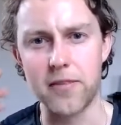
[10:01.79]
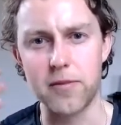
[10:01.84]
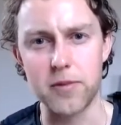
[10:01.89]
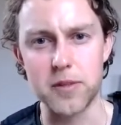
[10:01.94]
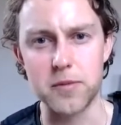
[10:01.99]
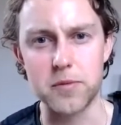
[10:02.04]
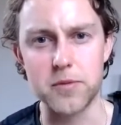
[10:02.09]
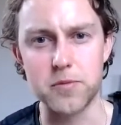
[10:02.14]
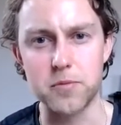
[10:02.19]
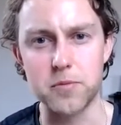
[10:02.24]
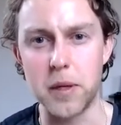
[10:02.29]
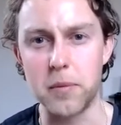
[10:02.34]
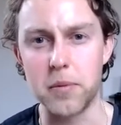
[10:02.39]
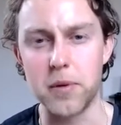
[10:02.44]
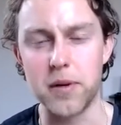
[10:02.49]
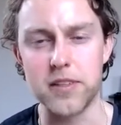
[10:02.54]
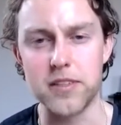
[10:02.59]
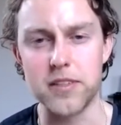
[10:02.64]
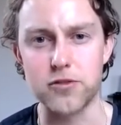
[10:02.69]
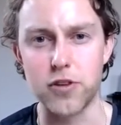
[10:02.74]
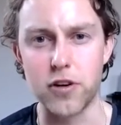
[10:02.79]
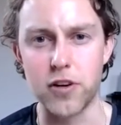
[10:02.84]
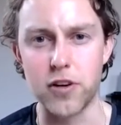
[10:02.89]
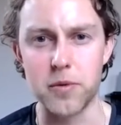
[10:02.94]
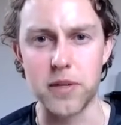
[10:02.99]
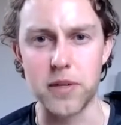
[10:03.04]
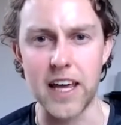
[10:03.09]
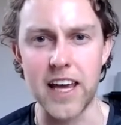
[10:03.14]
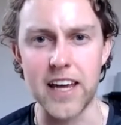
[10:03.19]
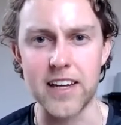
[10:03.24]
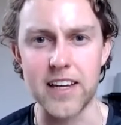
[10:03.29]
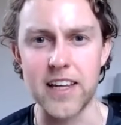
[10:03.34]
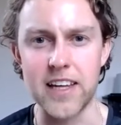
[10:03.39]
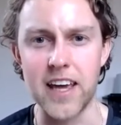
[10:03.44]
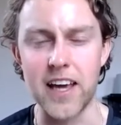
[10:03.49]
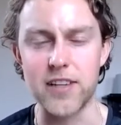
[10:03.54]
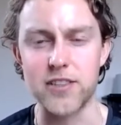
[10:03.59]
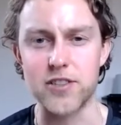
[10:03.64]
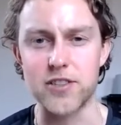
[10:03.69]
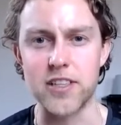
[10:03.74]
which people struggling with
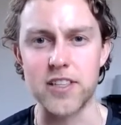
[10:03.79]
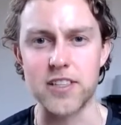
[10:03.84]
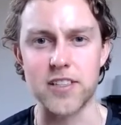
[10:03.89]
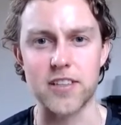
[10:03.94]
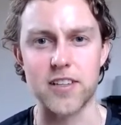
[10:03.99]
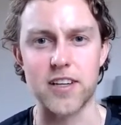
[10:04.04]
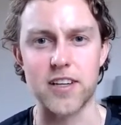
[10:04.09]
ADHD.